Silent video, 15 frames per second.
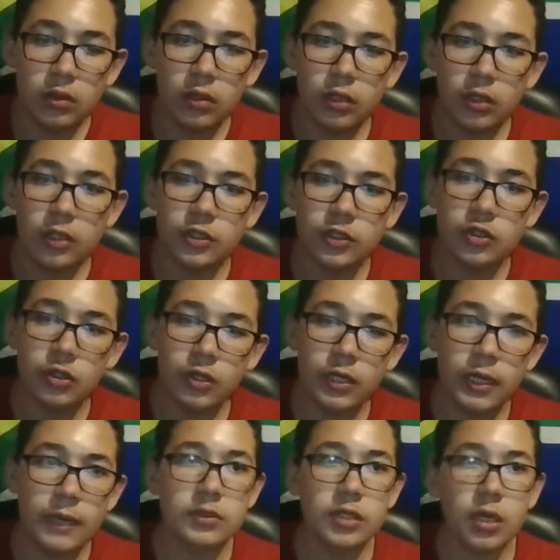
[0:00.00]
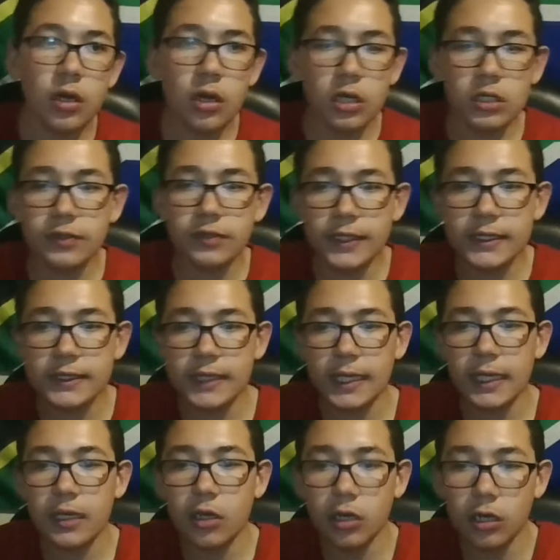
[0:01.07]
Last two games. Oxford
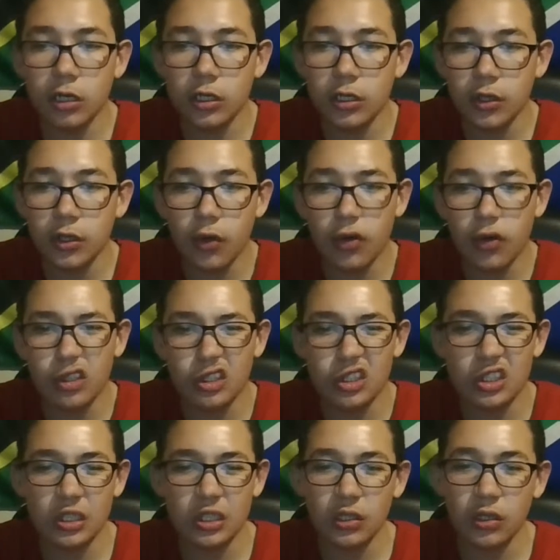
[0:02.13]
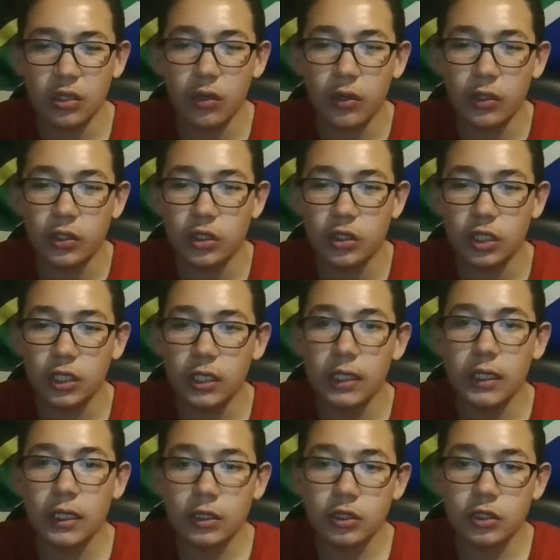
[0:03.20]
take on Norwich. Norwich,
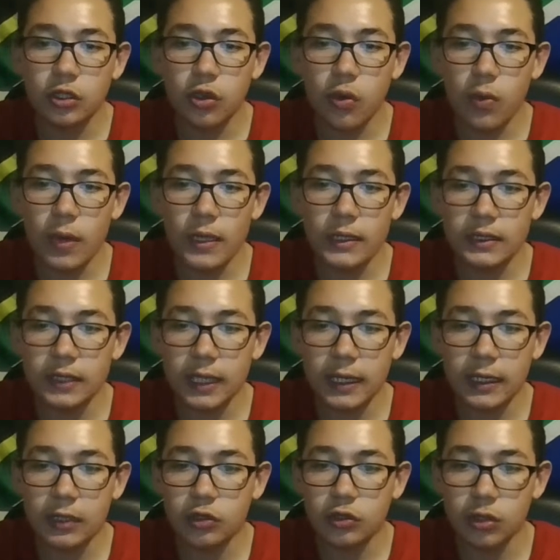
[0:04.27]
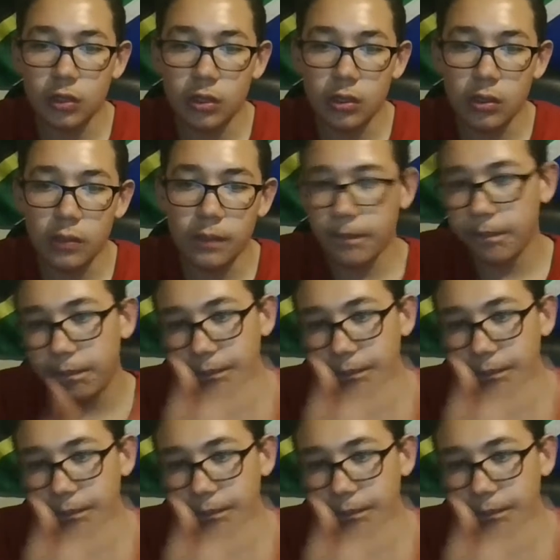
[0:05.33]
2 wins and a draw.